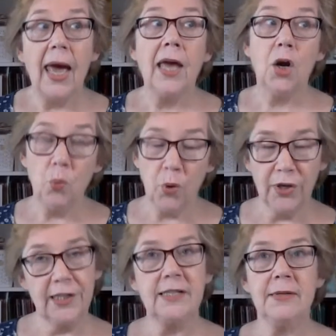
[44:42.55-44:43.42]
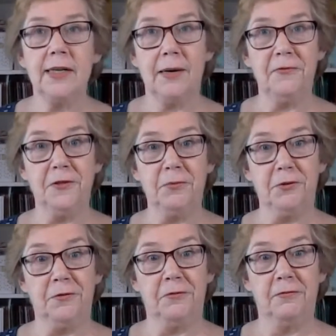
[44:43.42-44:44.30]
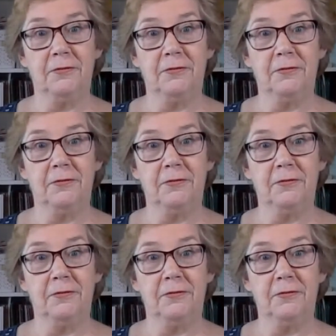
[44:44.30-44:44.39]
and I want it to be comfortable.